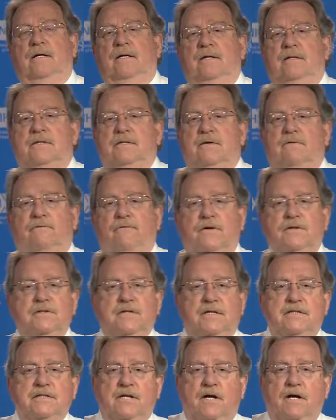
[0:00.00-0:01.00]
So first
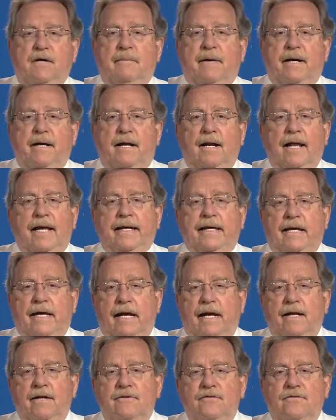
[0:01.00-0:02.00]
let's talk about
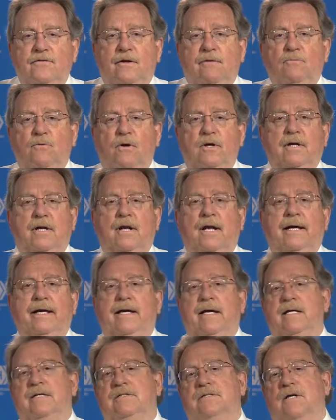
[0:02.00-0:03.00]
glycans and what
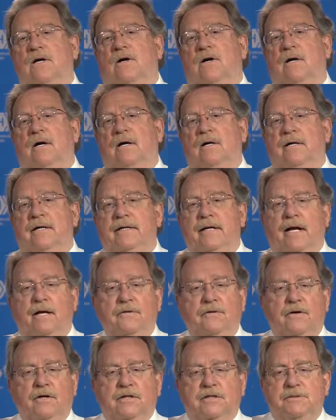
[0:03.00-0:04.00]
glycans are and how
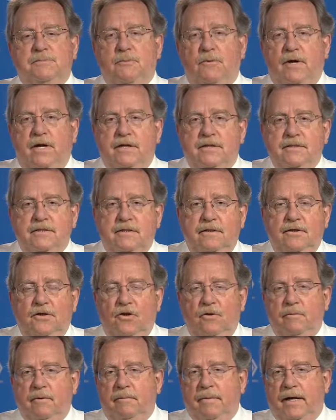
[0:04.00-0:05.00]
they're expressed in the
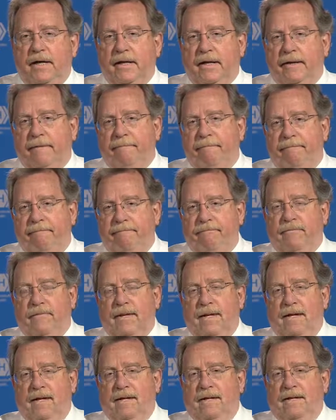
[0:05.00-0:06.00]
human body.
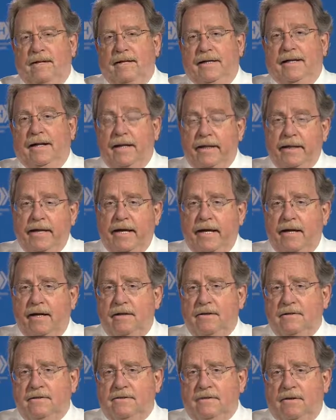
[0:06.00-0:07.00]

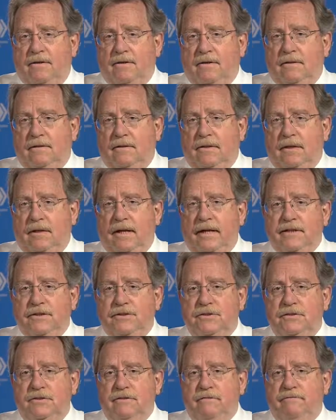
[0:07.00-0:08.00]
Glycans are
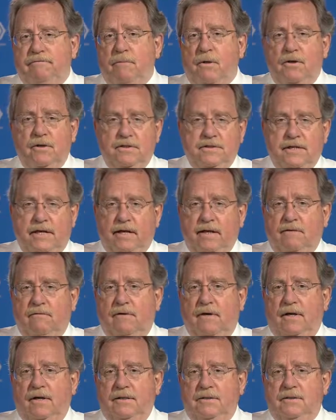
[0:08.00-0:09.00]
collections of
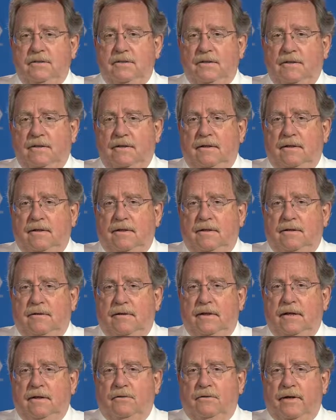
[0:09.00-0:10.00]
monosaccharides
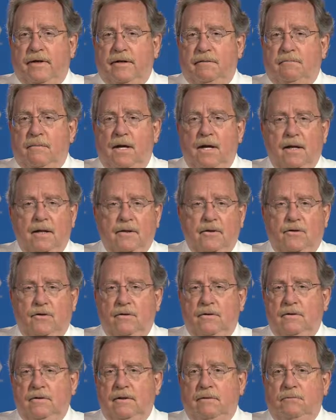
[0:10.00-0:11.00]
that create a
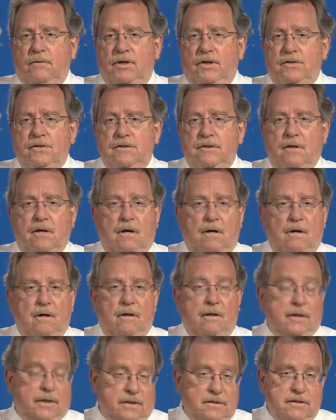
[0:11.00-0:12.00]
molecule that we used to
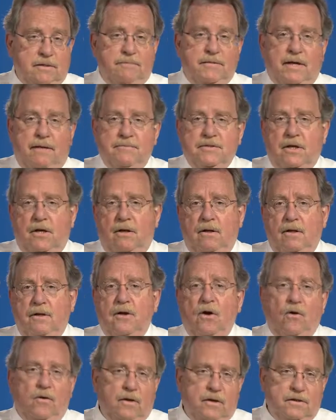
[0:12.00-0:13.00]
call, or sometimes call, an
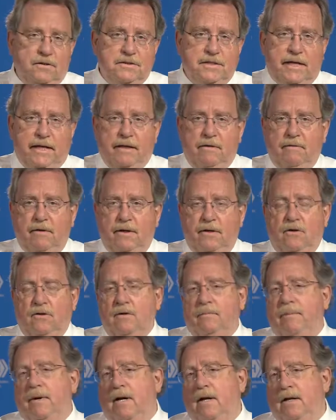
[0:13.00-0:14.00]
oligosaccharide or
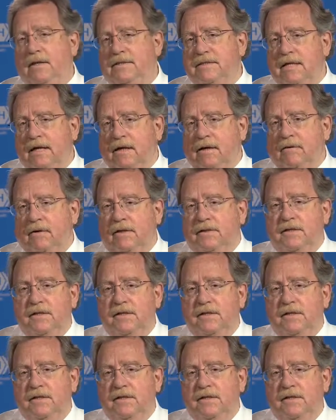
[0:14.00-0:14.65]
a polysaccharide.